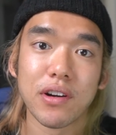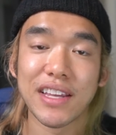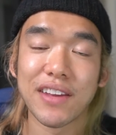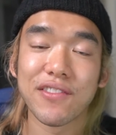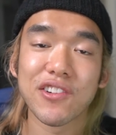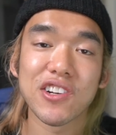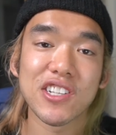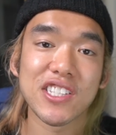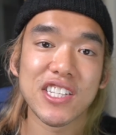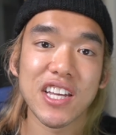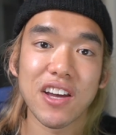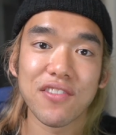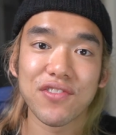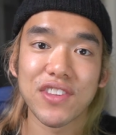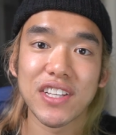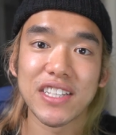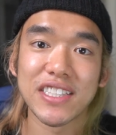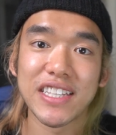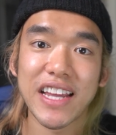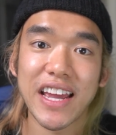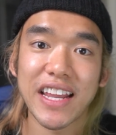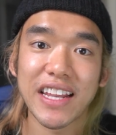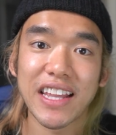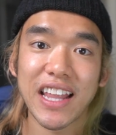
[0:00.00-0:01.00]
Give yourself the
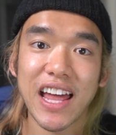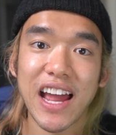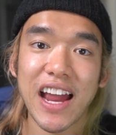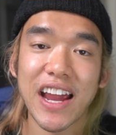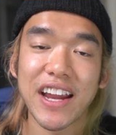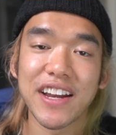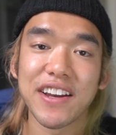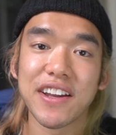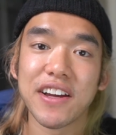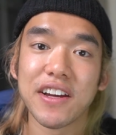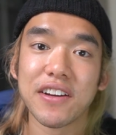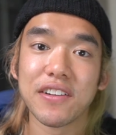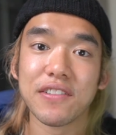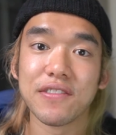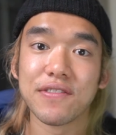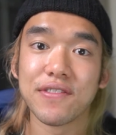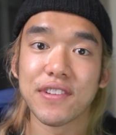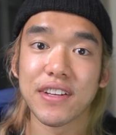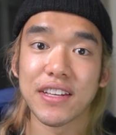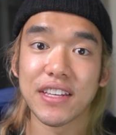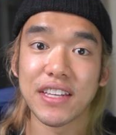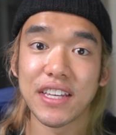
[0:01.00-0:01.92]
deadline of